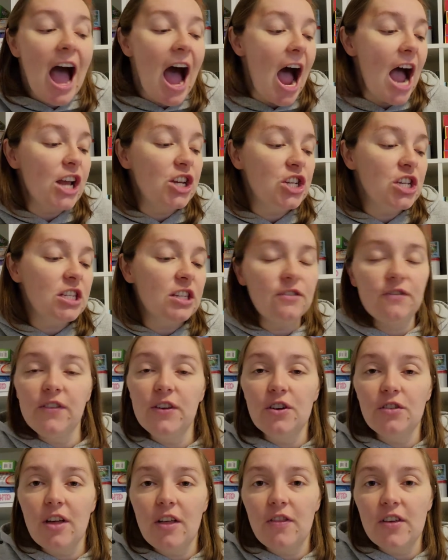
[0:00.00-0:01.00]
I just
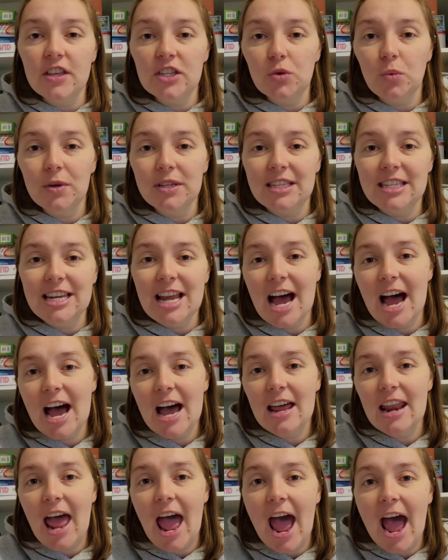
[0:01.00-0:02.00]
feel that this was
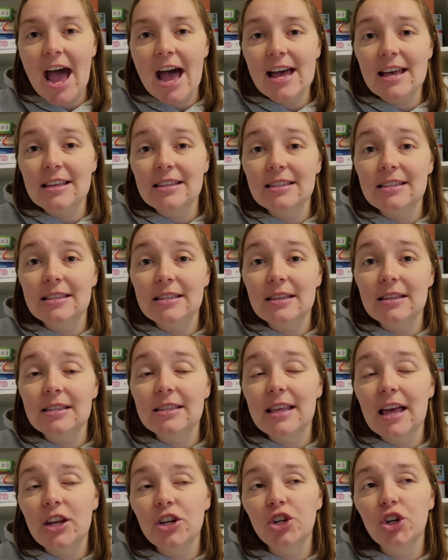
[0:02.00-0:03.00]
not as
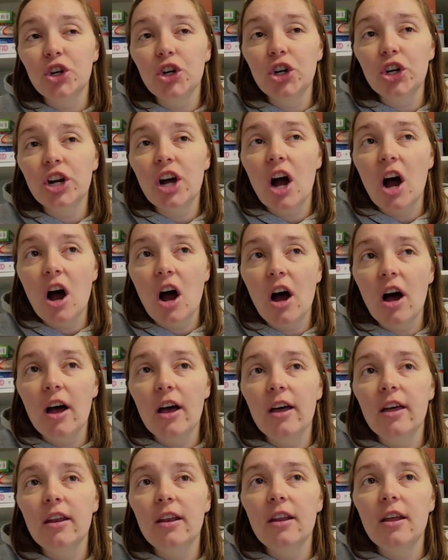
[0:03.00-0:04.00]
centered
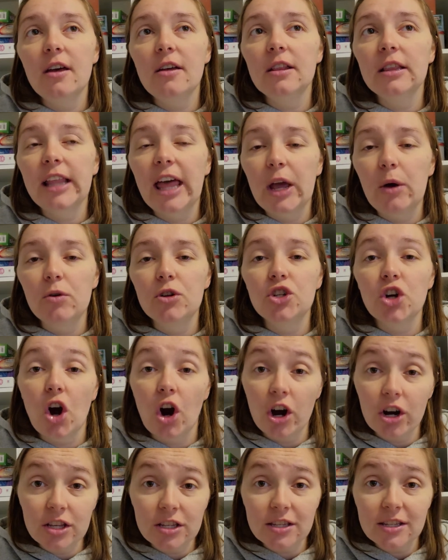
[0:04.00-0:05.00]
on language
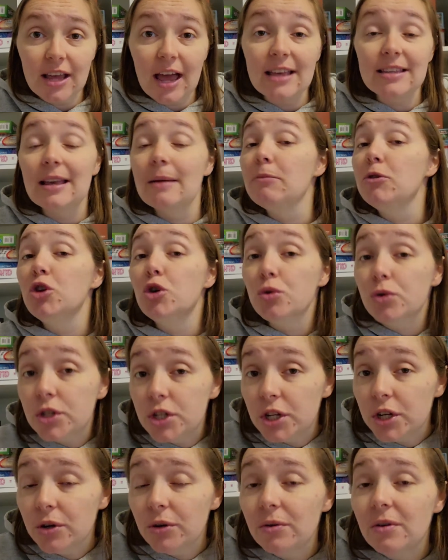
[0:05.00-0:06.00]
arts as I'm used
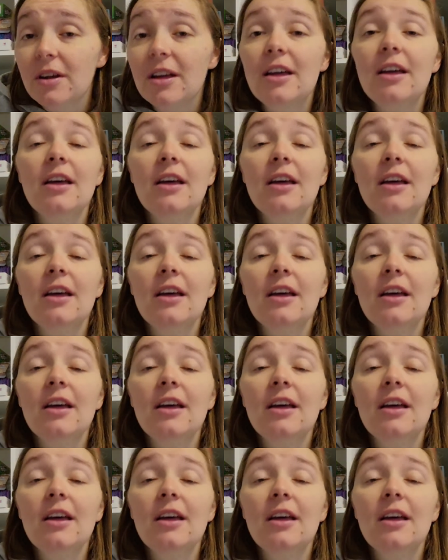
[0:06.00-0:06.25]
to.